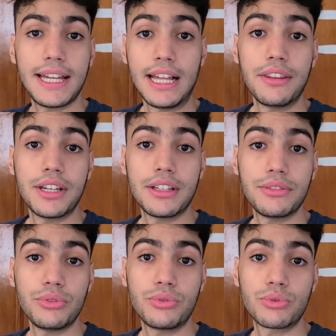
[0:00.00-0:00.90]
and then
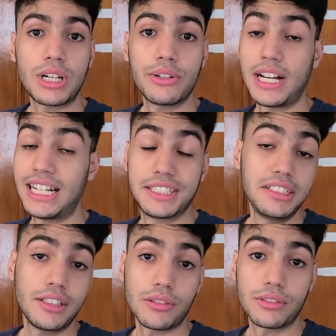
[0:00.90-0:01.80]
you try to add
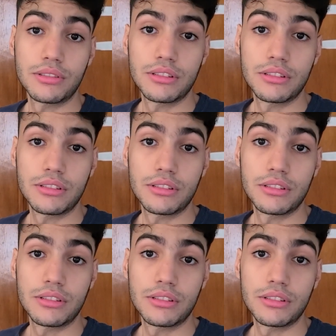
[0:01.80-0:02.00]
details,